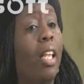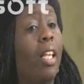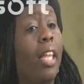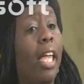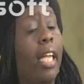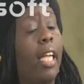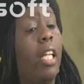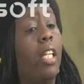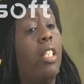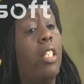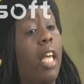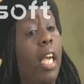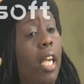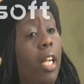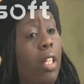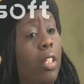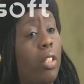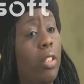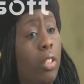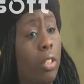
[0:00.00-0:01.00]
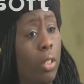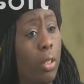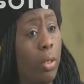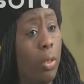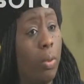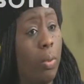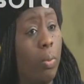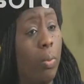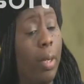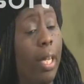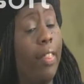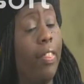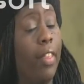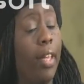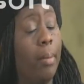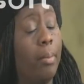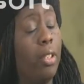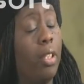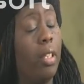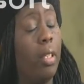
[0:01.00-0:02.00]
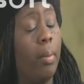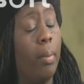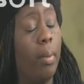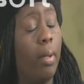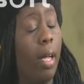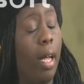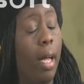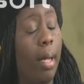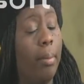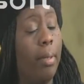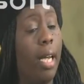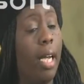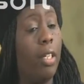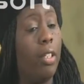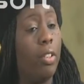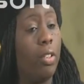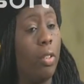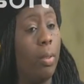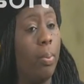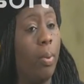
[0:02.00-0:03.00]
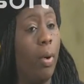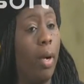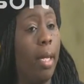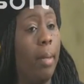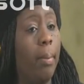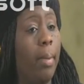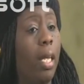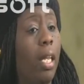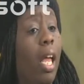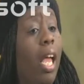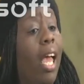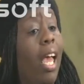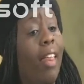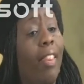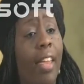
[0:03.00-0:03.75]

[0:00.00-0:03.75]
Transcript: they can take with them to the doctor's appointment,